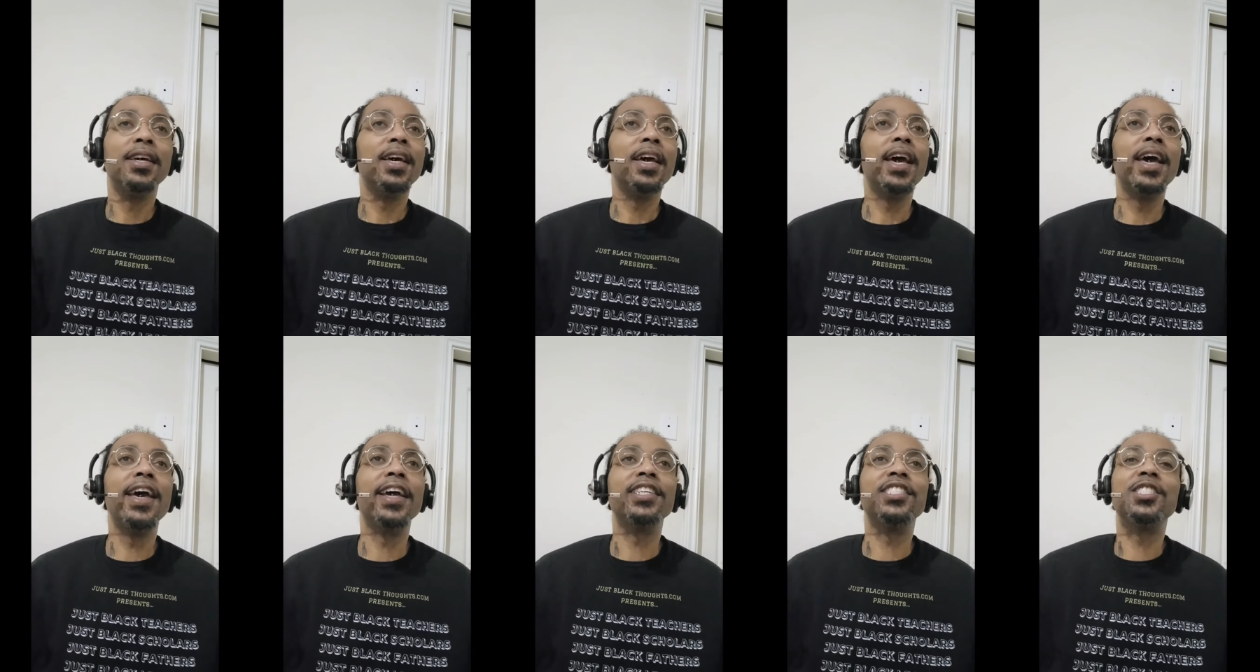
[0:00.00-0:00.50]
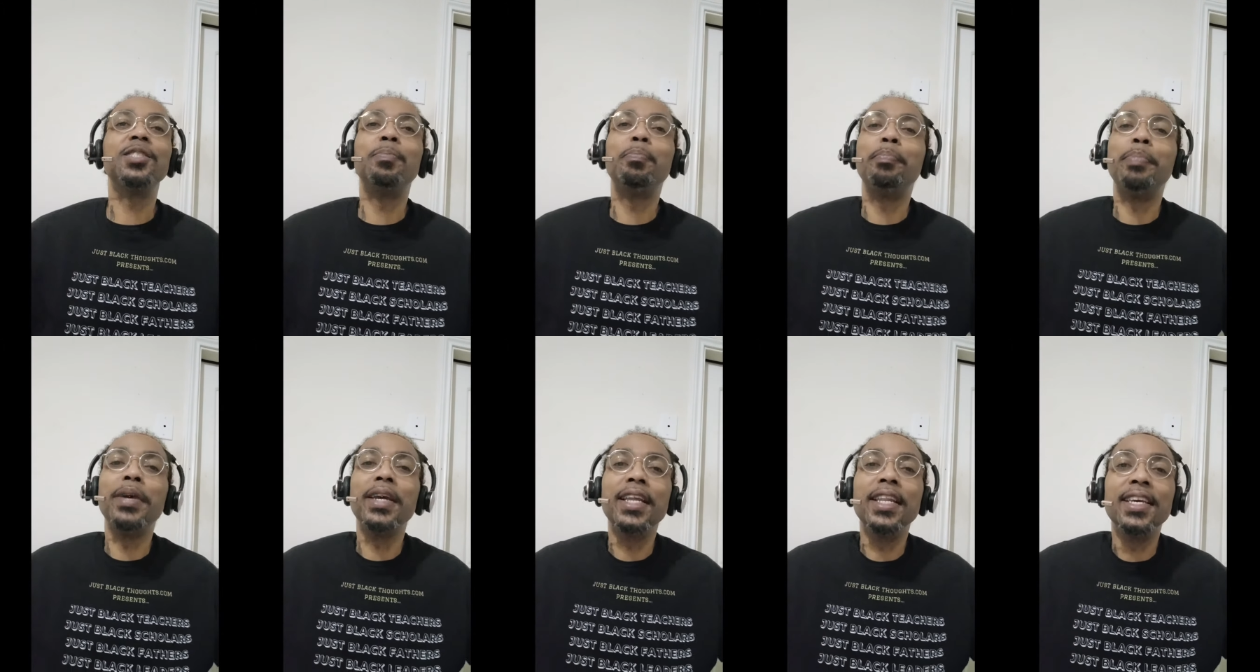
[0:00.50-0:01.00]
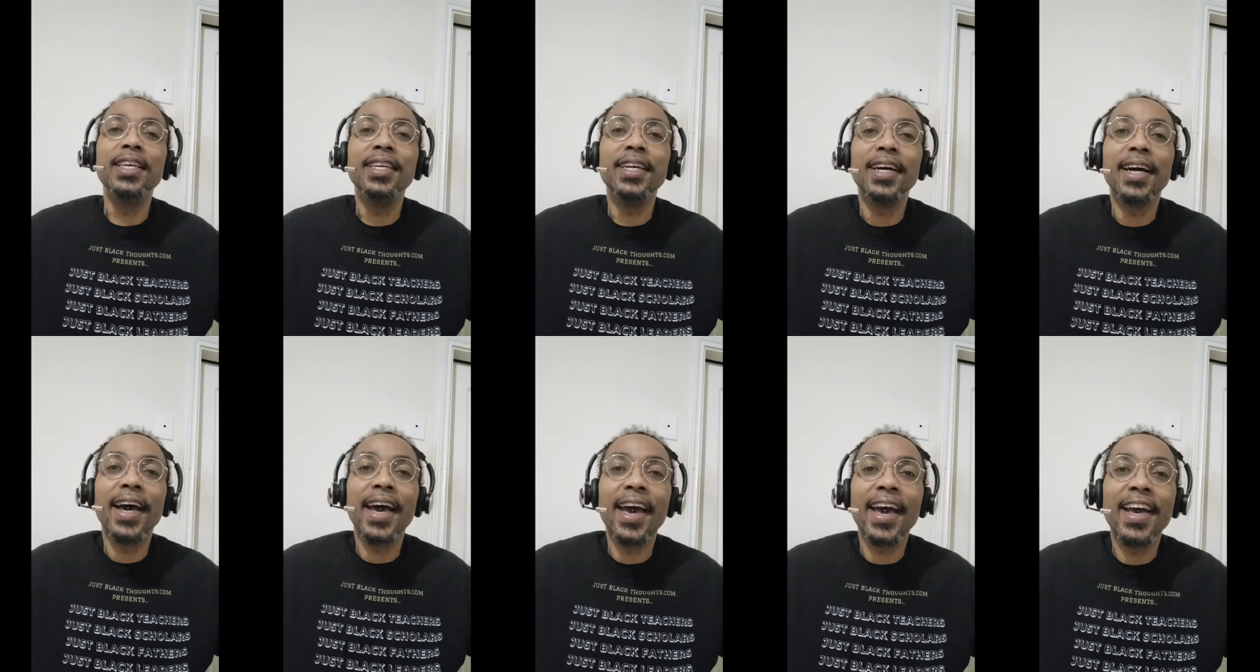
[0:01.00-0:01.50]

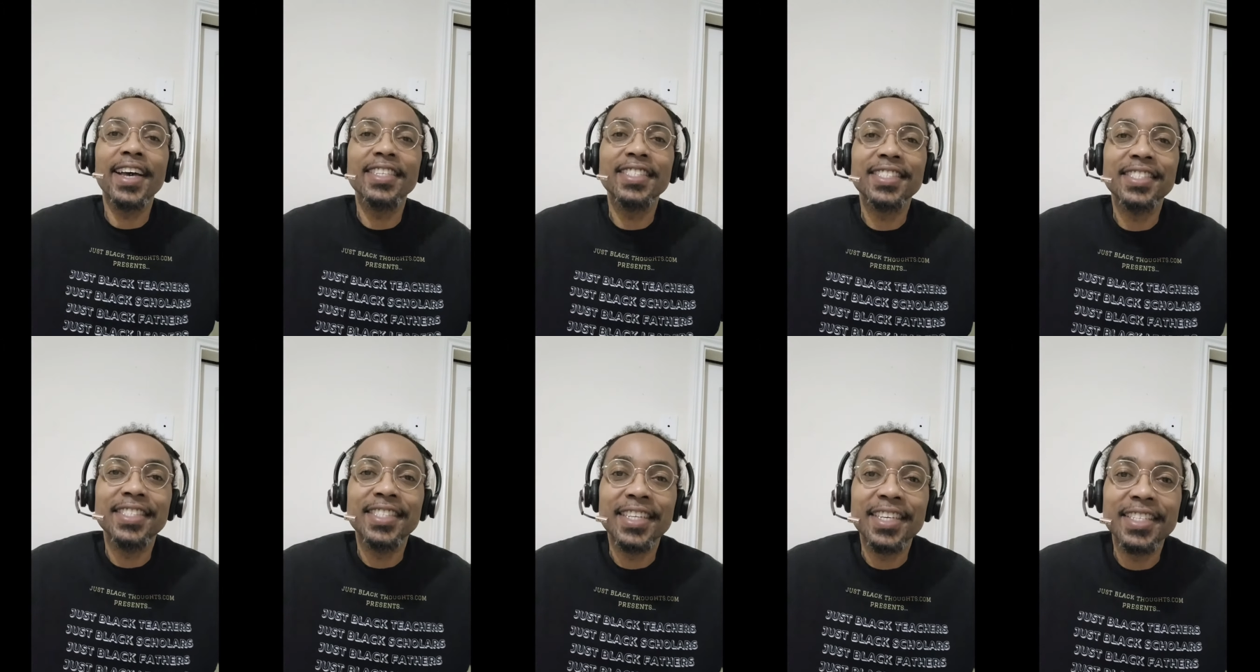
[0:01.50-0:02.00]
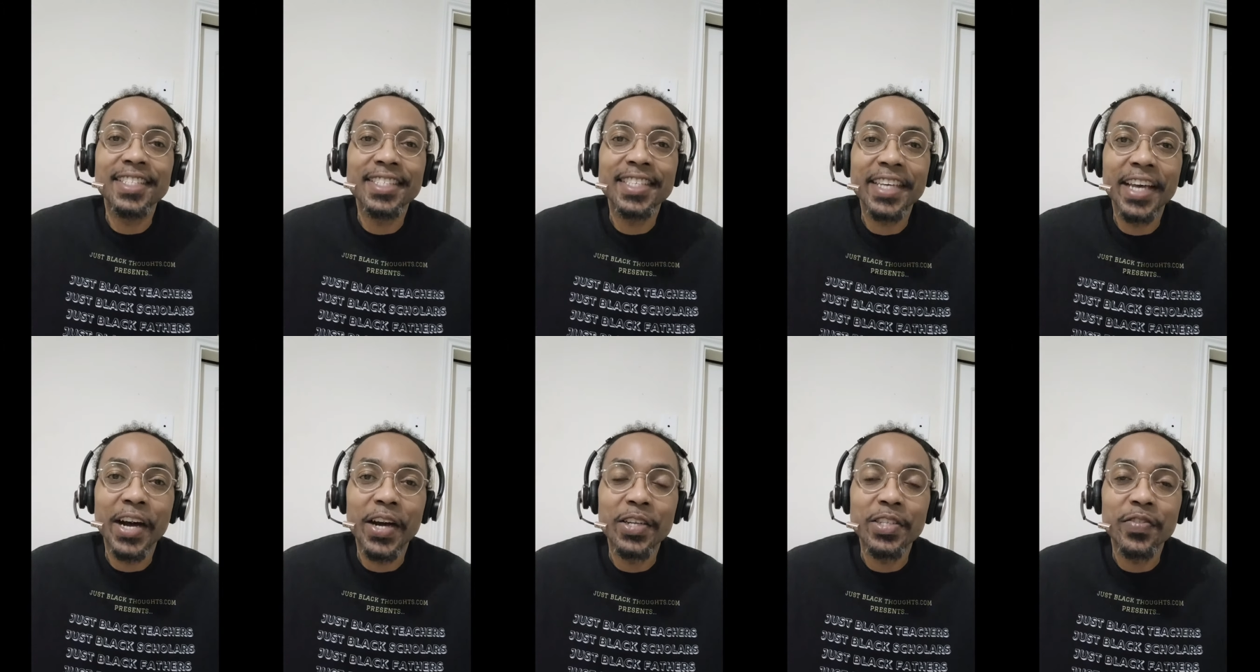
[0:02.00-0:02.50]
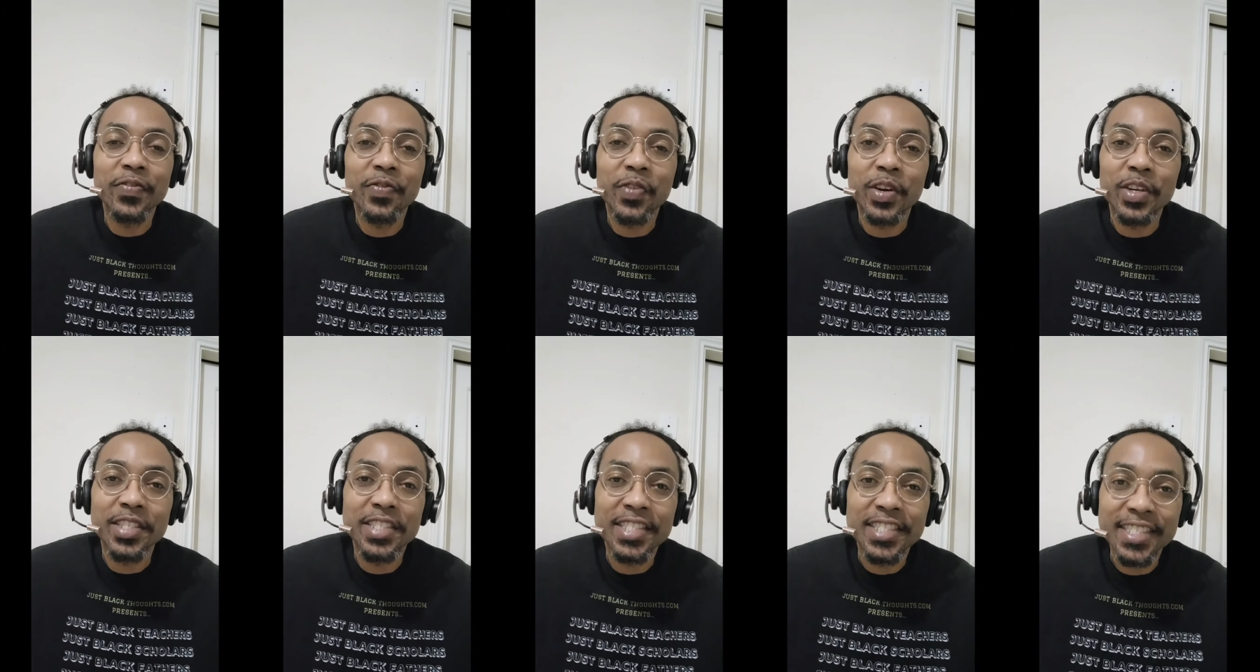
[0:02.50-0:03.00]
Expedia has discounts for
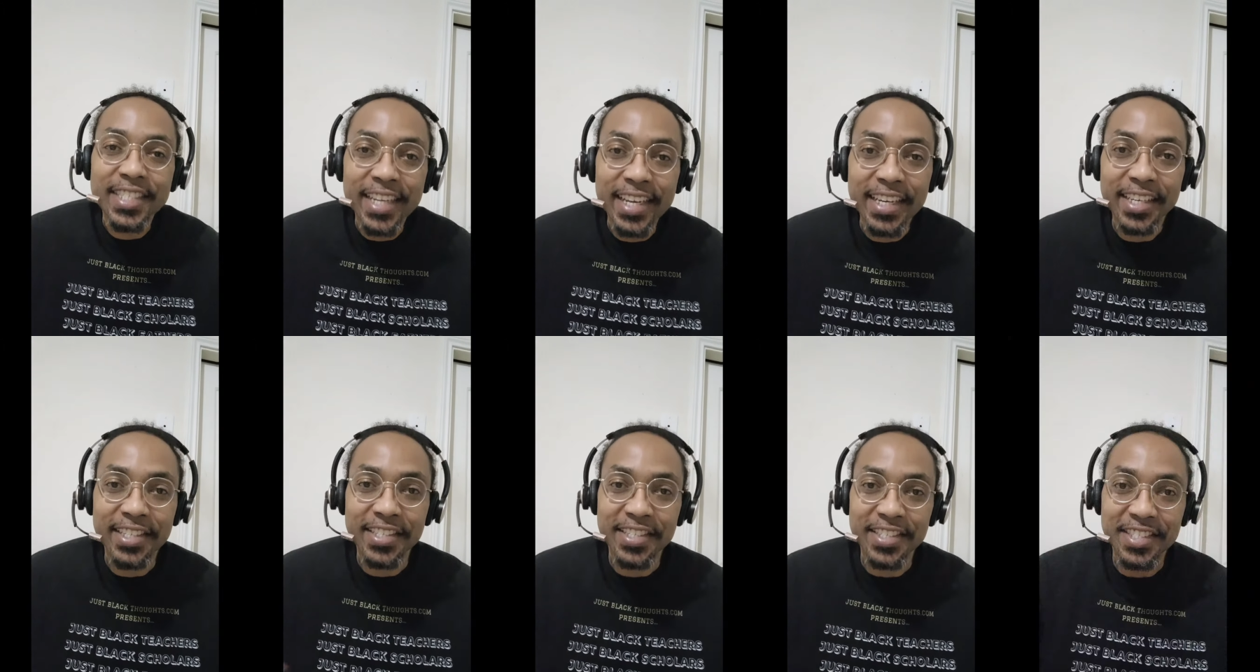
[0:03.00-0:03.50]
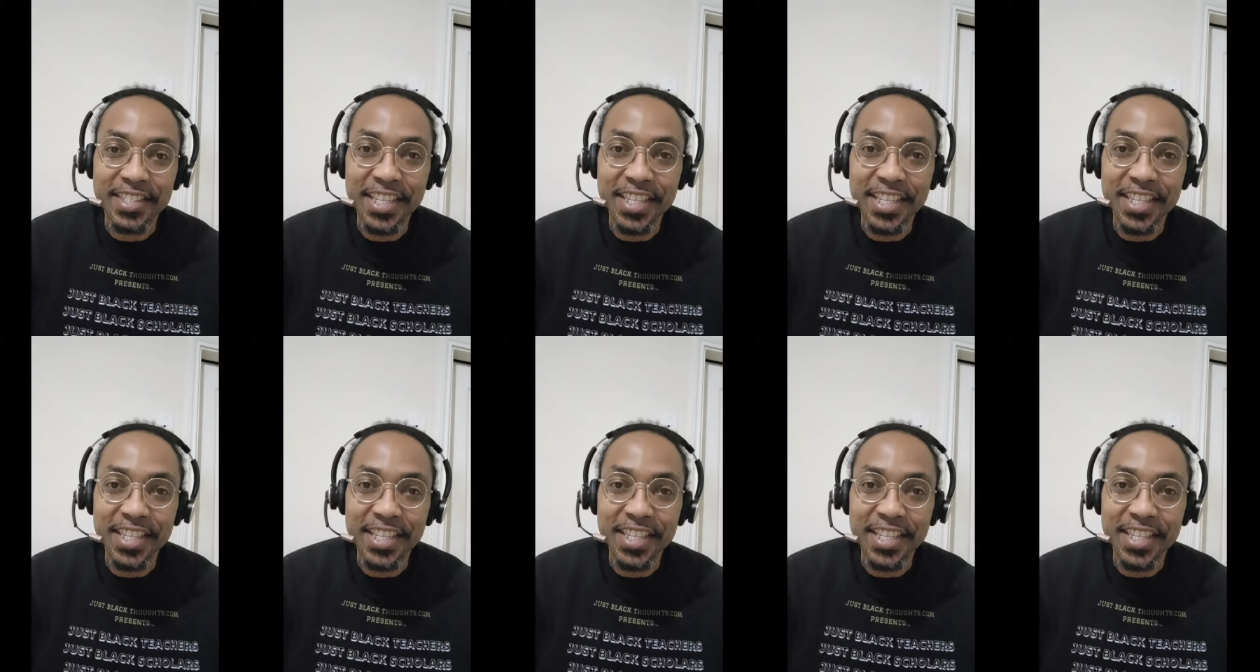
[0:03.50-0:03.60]
tickets.